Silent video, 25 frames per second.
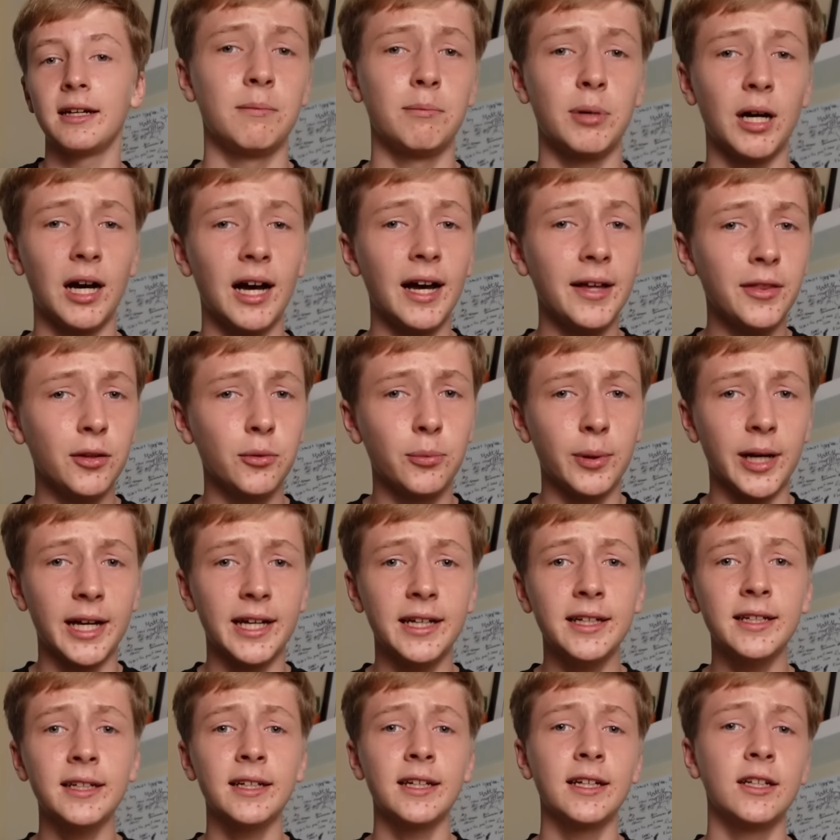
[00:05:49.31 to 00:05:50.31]
But either
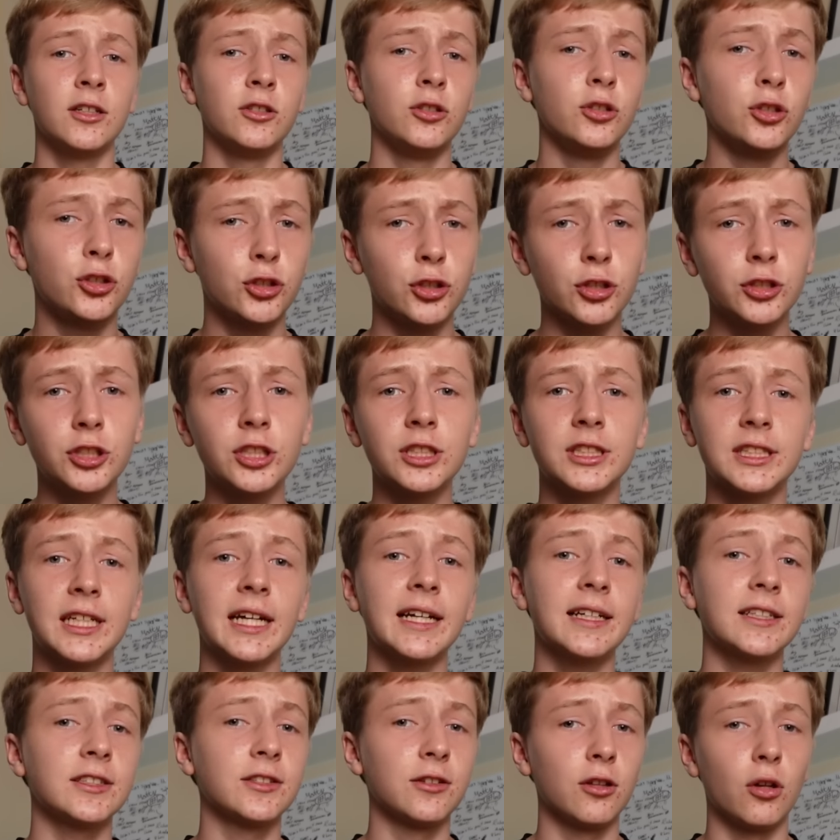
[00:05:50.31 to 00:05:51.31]
way, you should just
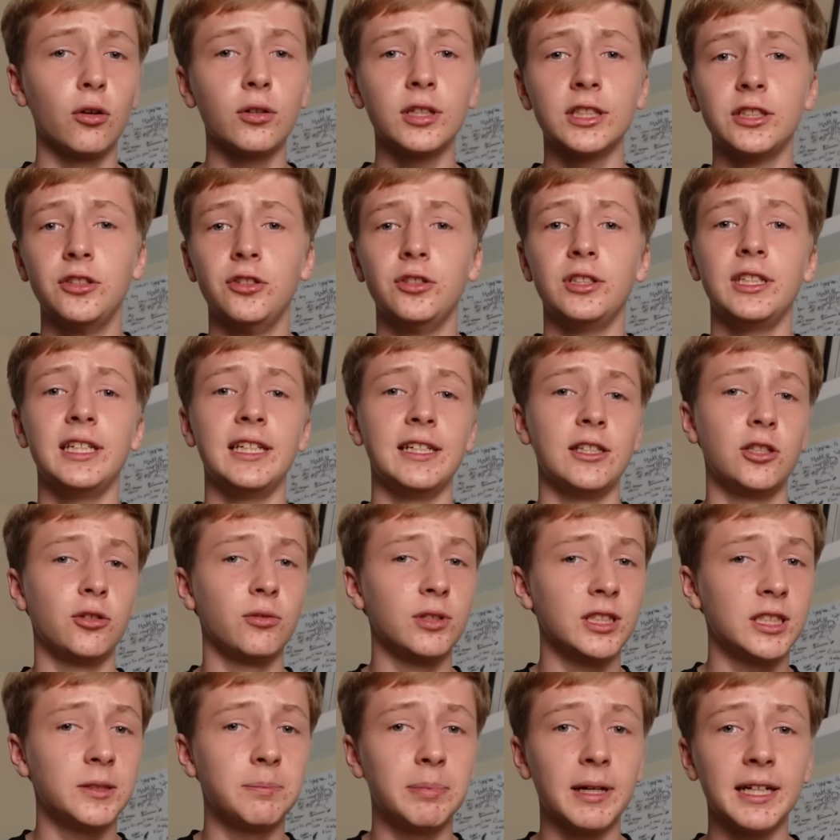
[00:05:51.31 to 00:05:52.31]
take as long as you need to
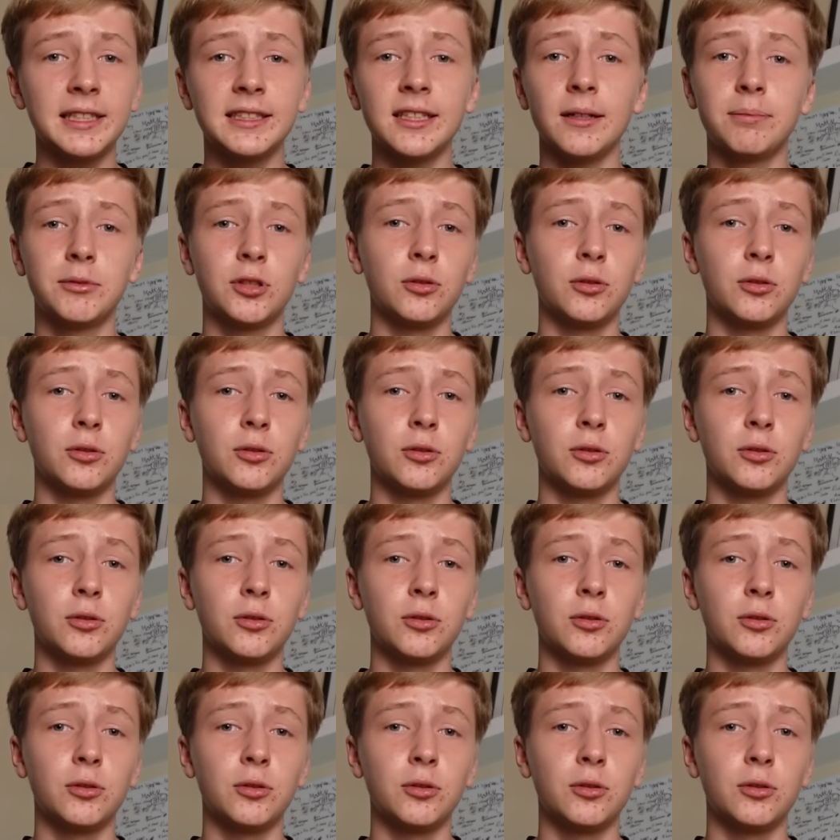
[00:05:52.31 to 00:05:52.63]
inspect up